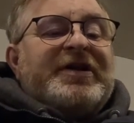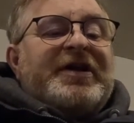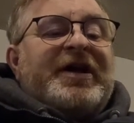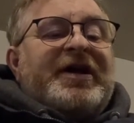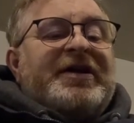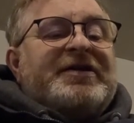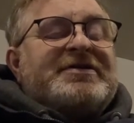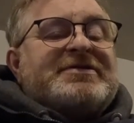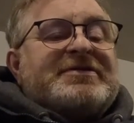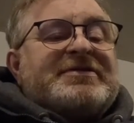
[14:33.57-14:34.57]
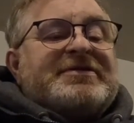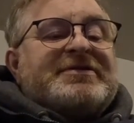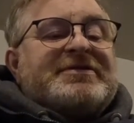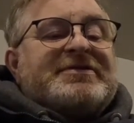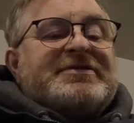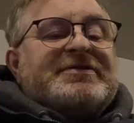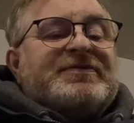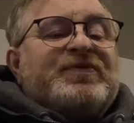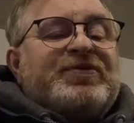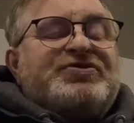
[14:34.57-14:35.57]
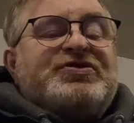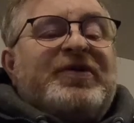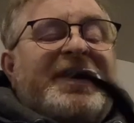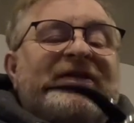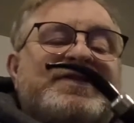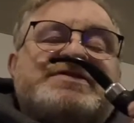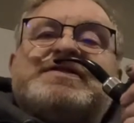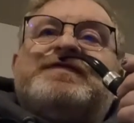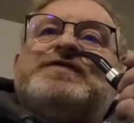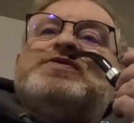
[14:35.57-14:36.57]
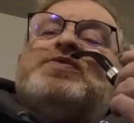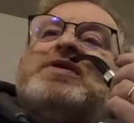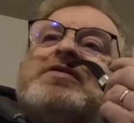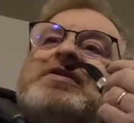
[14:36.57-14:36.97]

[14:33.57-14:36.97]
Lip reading: And would you like this if you were